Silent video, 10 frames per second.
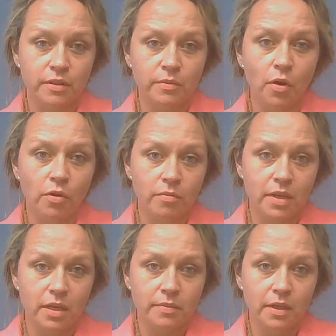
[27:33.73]
the small and
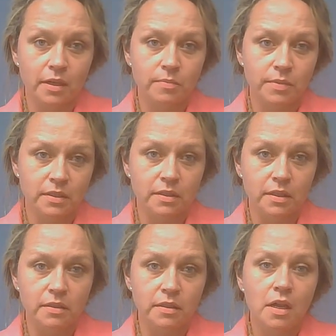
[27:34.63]
medium sized
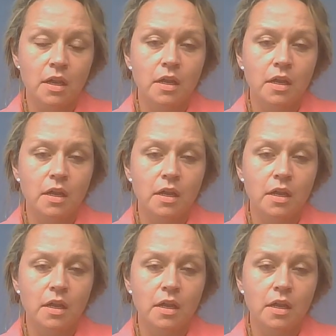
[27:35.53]
businesses,